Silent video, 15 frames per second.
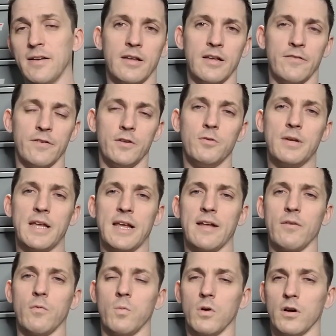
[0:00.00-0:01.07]
If you
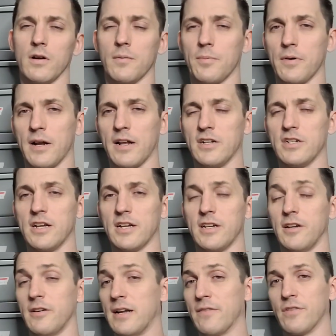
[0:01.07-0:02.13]
can't work a project,
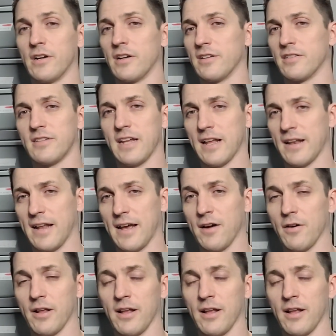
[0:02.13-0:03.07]
you're never going to stand out.